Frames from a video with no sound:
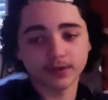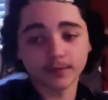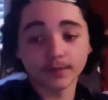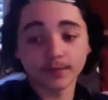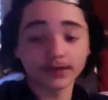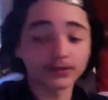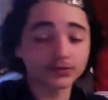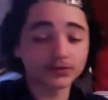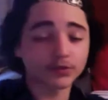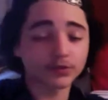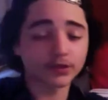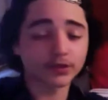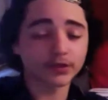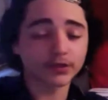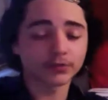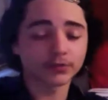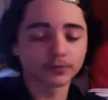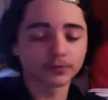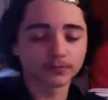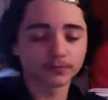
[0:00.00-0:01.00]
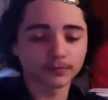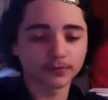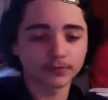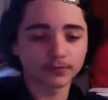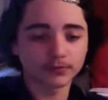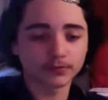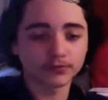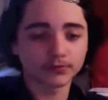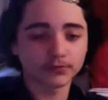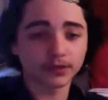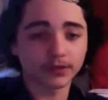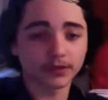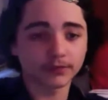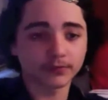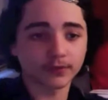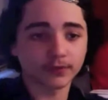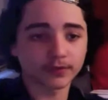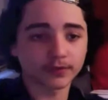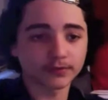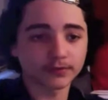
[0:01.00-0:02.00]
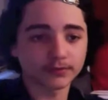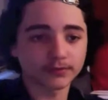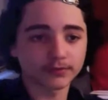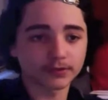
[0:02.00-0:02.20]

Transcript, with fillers: But it was really cool. It was really fun.